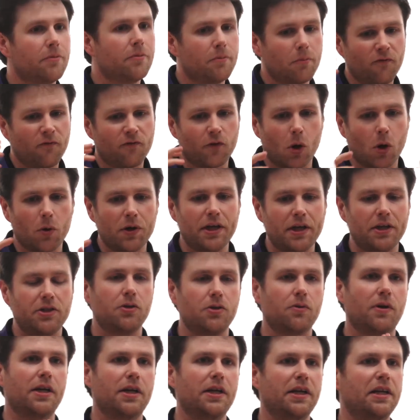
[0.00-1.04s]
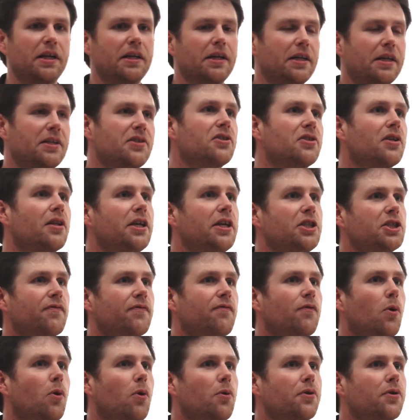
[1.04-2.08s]
throw it into an installation
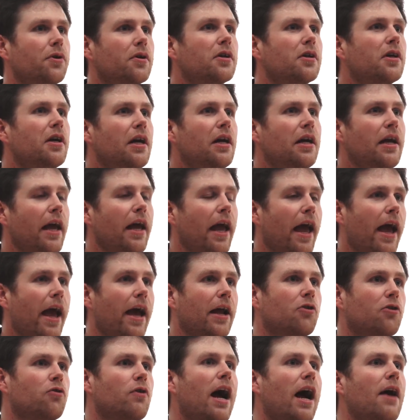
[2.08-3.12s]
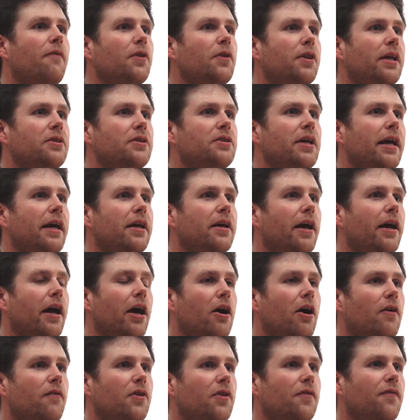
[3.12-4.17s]
folder, and Karaf will then take
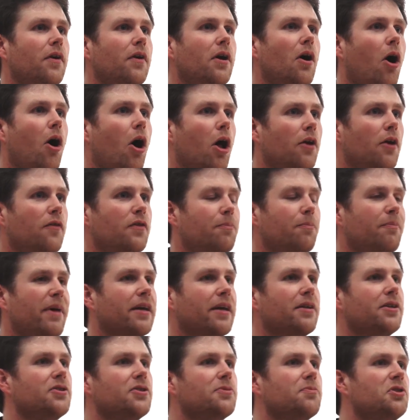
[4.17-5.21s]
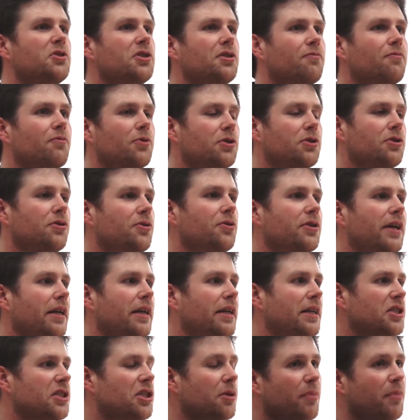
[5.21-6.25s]
care of all of the mechanisms to get
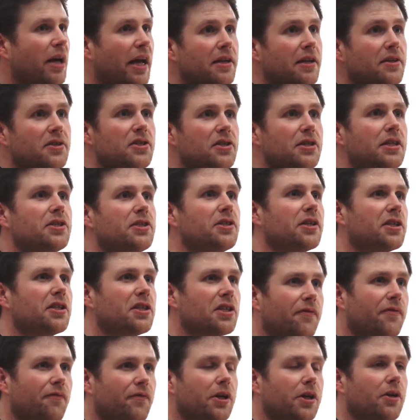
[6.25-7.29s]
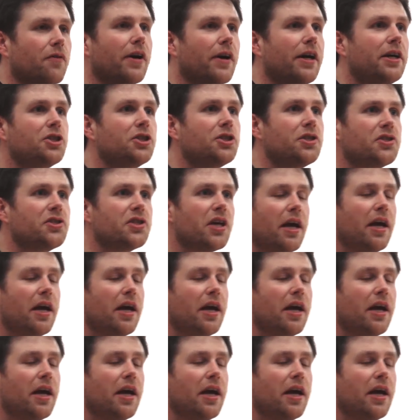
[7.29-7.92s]
its dependencies, its configurations,